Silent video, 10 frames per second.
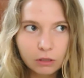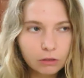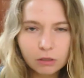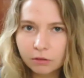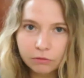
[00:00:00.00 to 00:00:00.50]

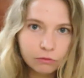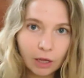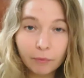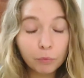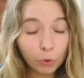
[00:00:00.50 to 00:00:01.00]
don't know.
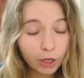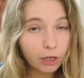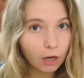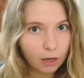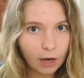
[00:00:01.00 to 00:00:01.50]
I'm
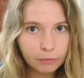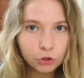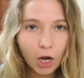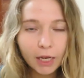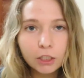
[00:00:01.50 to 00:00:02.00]
working on it. I'm
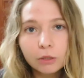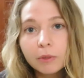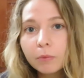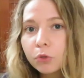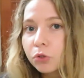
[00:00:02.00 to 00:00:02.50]
trying to
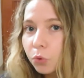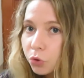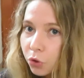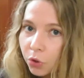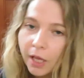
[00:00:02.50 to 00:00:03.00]
be more
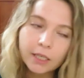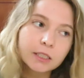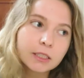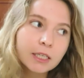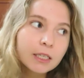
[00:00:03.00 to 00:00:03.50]
social
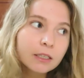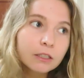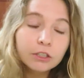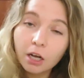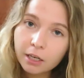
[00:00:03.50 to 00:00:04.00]
and
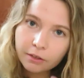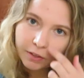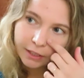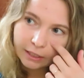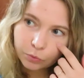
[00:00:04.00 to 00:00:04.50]
talkative.
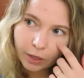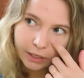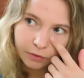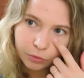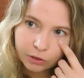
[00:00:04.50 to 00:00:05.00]
I think that's why I
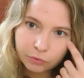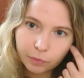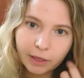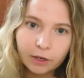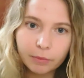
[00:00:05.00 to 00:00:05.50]
never really
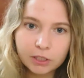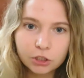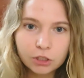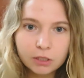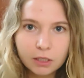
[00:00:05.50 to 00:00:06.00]
reply to
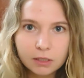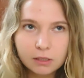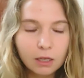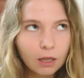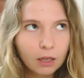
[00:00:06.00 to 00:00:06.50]
messages,
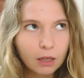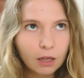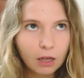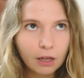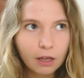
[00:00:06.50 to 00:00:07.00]
because
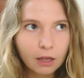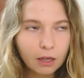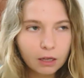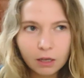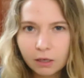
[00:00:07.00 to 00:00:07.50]

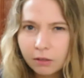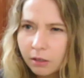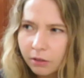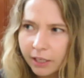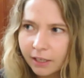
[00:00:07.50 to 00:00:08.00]
I don't
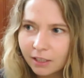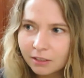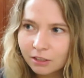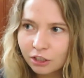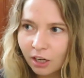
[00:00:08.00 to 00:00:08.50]
know, like I
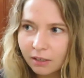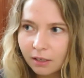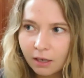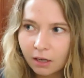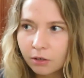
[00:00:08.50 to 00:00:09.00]
get
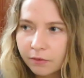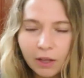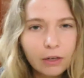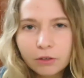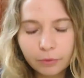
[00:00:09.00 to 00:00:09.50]
distracted and I
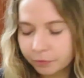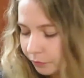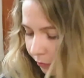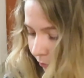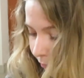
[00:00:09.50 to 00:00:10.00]
don't know.
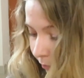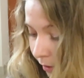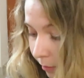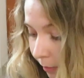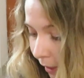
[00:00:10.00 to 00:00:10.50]

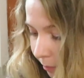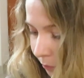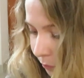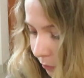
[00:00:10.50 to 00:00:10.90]
But yeah.